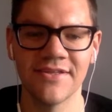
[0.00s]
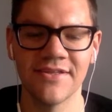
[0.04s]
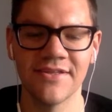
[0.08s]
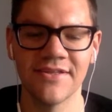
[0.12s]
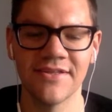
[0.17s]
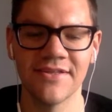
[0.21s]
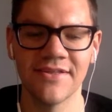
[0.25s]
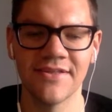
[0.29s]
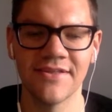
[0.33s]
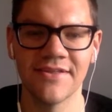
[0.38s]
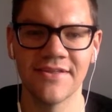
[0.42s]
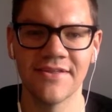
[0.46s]

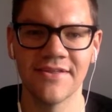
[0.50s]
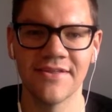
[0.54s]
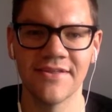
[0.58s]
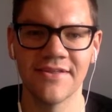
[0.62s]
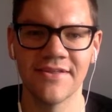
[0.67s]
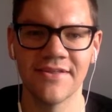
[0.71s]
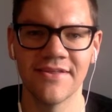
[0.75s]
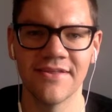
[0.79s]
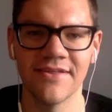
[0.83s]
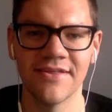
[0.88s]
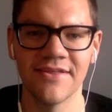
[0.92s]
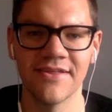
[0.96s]

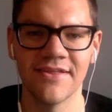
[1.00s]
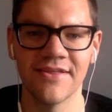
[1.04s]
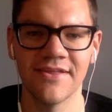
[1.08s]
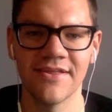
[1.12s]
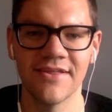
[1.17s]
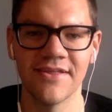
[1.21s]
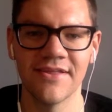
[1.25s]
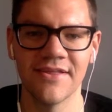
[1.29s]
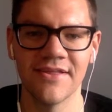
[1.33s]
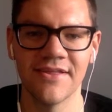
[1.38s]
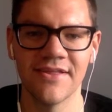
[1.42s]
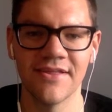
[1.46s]

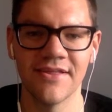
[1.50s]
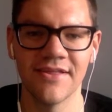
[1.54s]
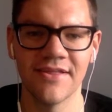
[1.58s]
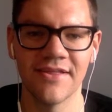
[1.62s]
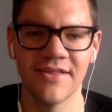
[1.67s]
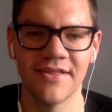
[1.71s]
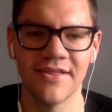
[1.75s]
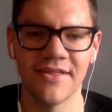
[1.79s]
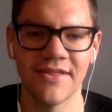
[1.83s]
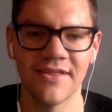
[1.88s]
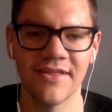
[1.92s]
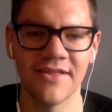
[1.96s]

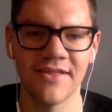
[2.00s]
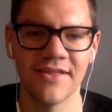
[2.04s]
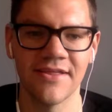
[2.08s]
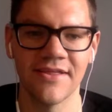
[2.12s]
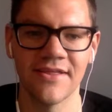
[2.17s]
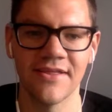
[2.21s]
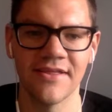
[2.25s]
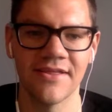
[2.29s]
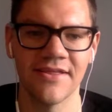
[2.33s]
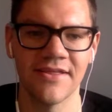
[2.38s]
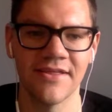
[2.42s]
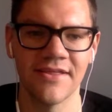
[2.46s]
No words are spoken by the person on screen.